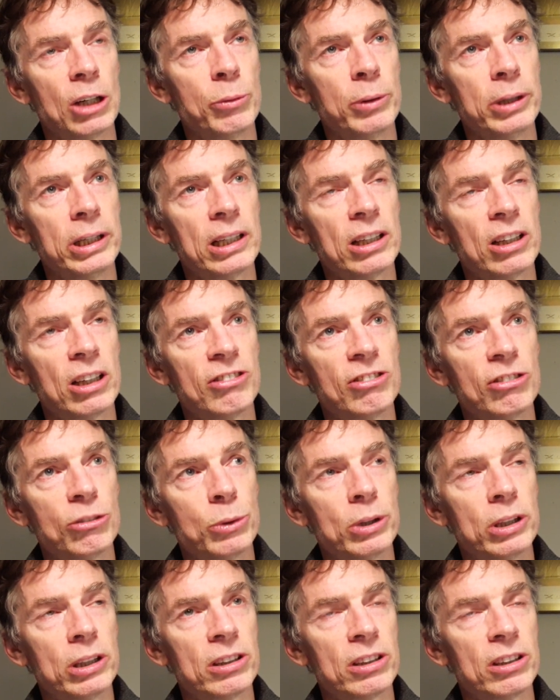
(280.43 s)
aware of
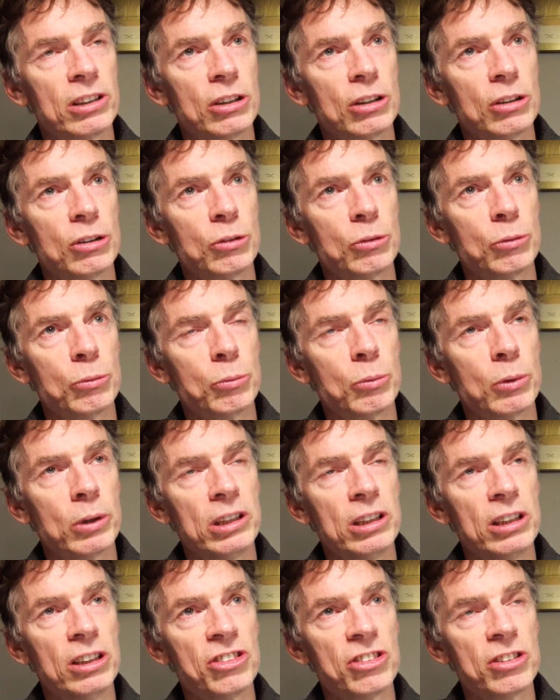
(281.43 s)

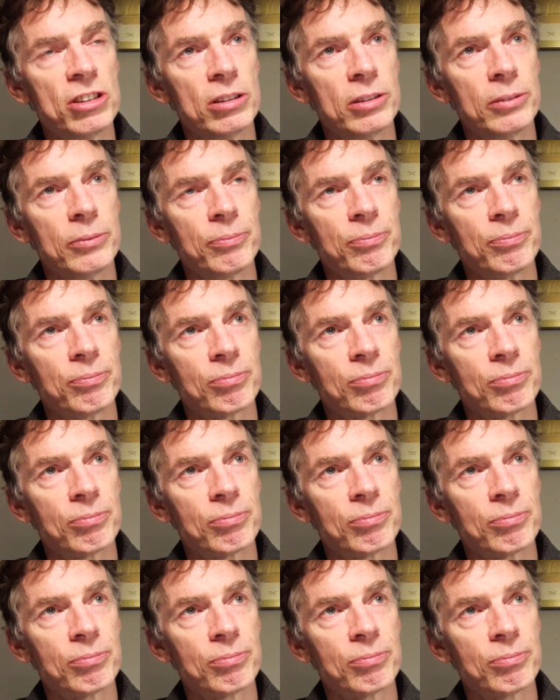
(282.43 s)
what is the